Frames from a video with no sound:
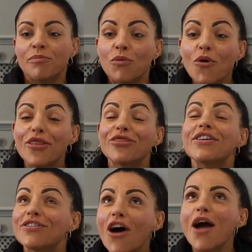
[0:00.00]
But one
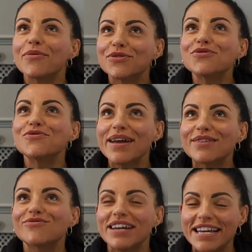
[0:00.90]
thing that I was
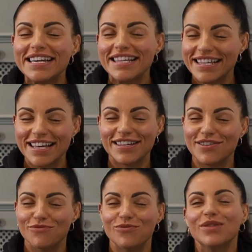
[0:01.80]
always really
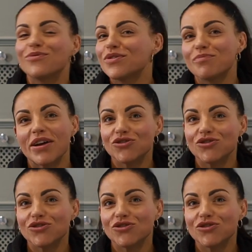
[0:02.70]
consistent with was my